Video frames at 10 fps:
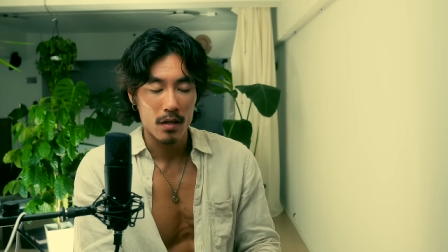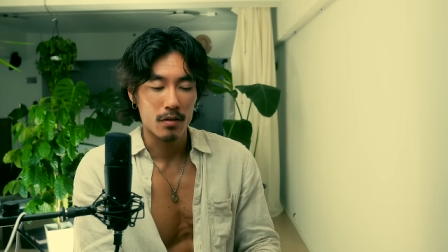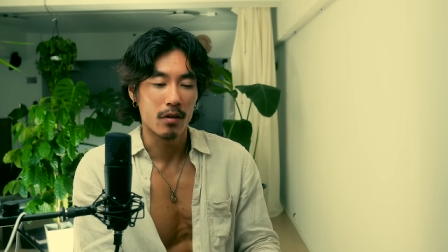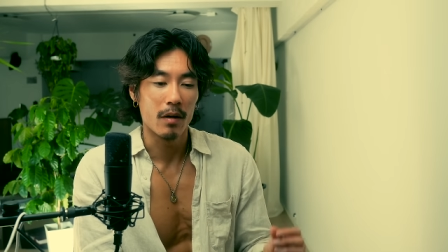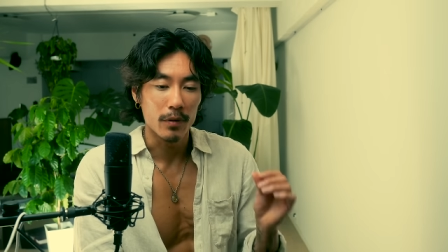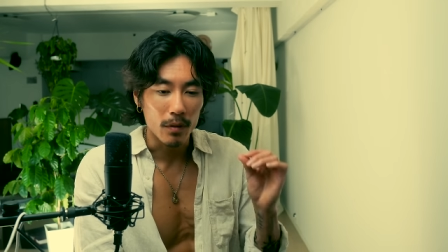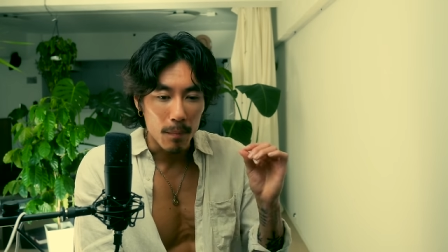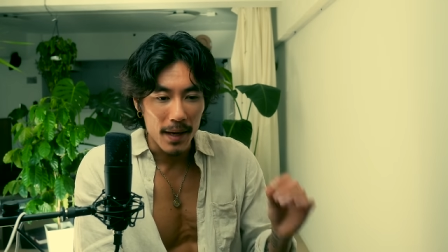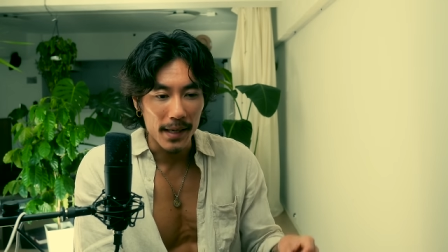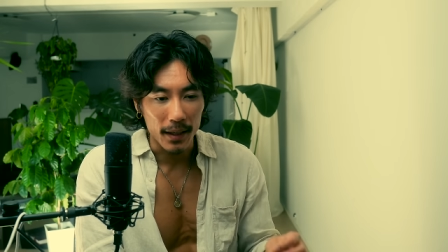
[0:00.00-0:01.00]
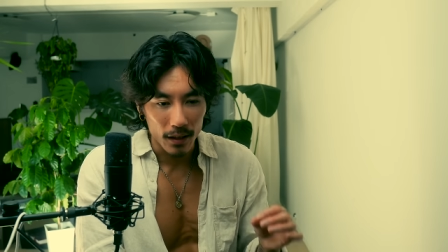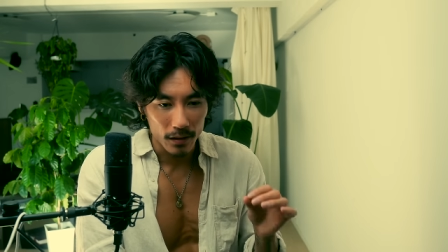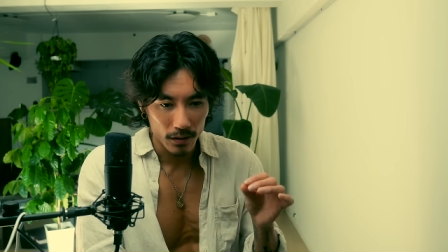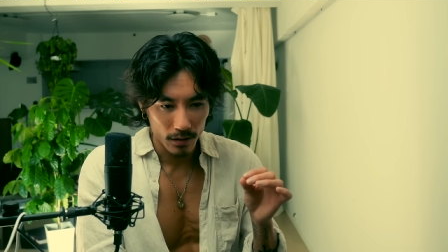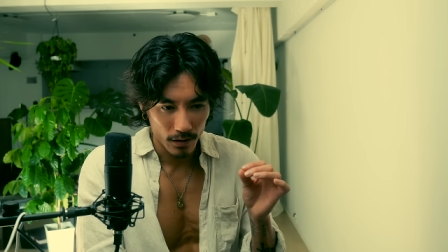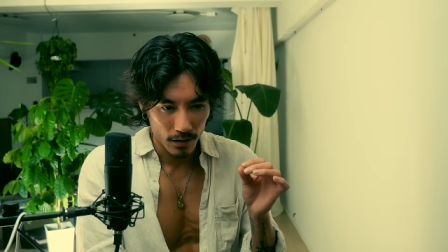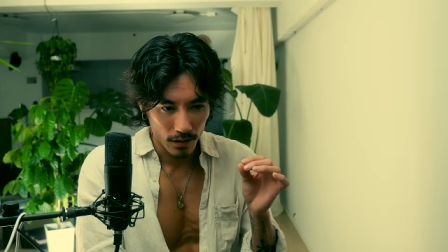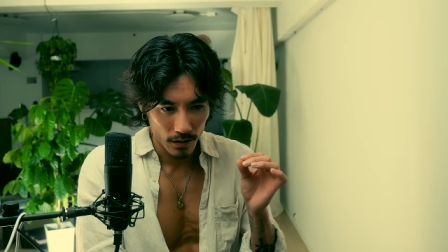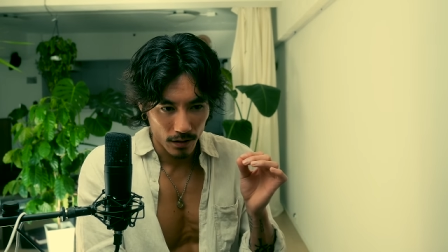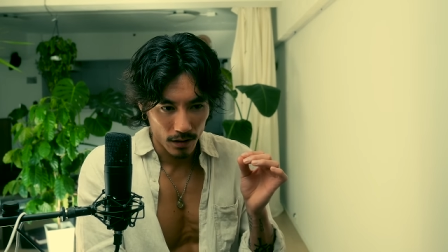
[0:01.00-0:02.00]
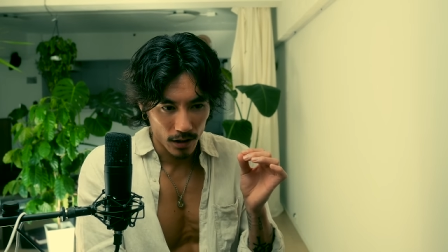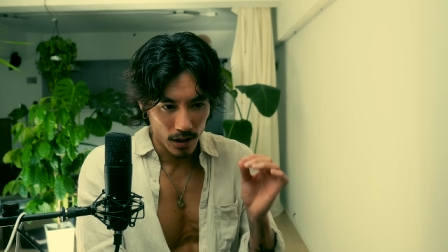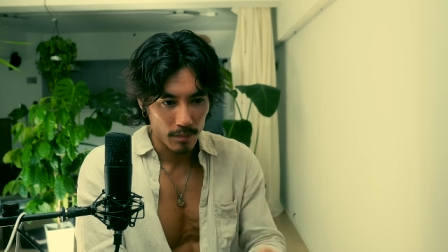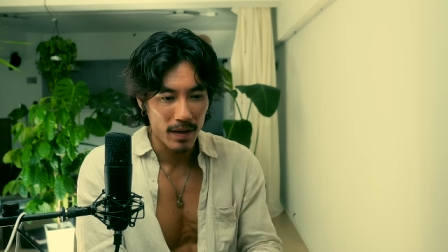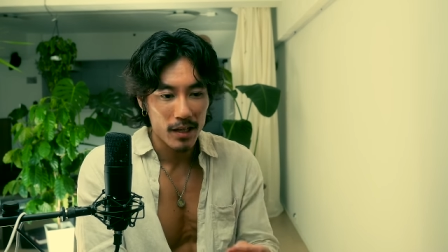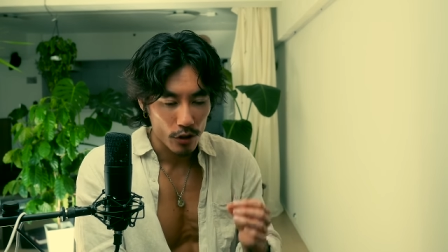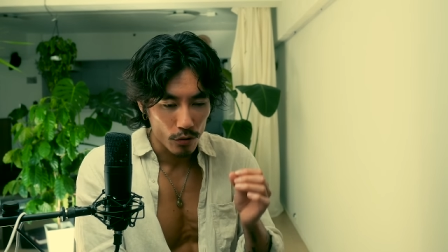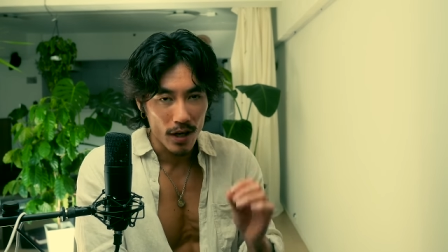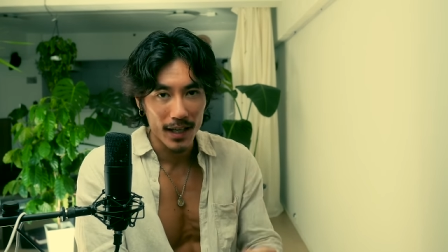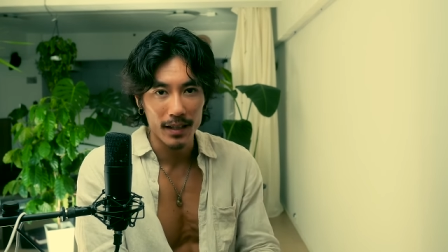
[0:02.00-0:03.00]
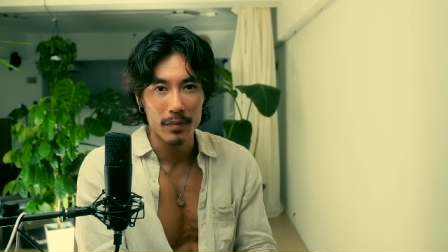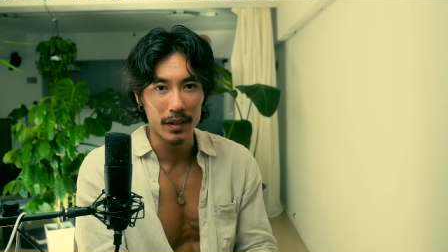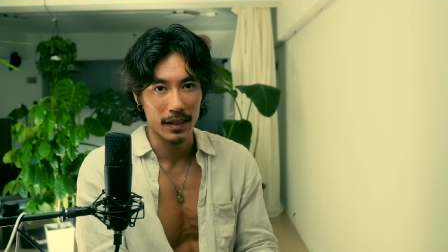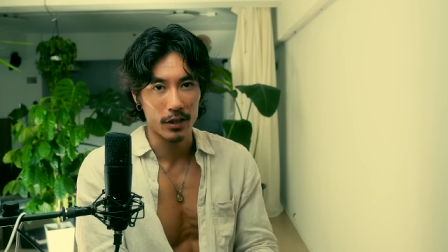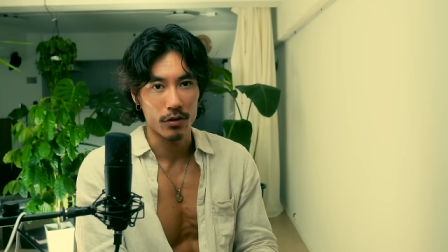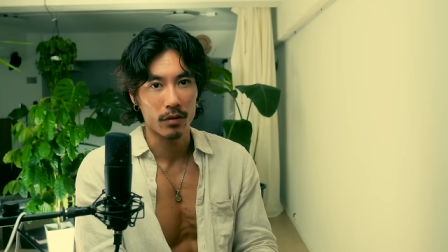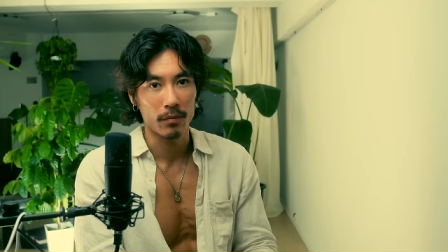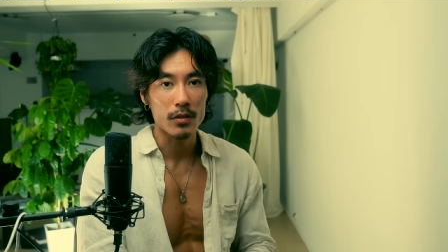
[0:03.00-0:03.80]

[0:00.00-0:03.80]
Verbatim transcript: So I'm gonna make special guided meditation.